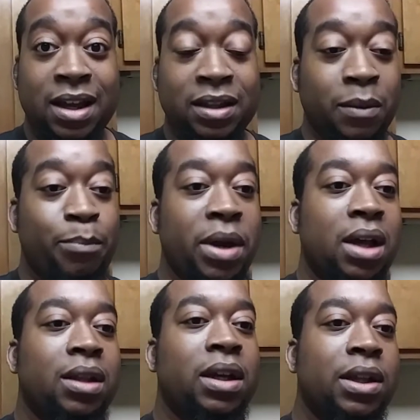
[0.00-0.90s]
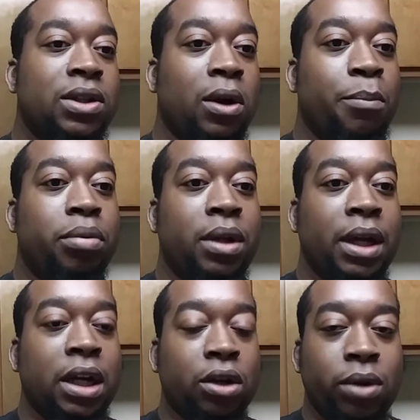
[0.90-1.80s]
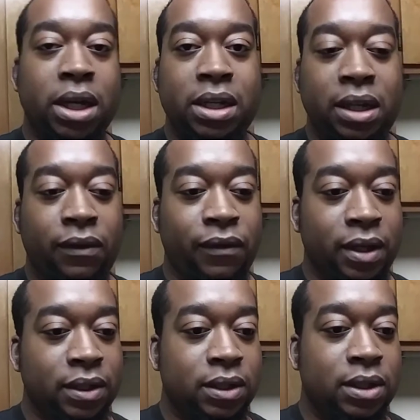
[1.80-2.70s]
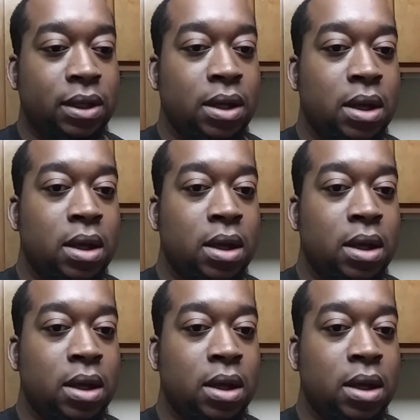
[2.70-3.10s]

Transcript: The Pelicans are playing great defense.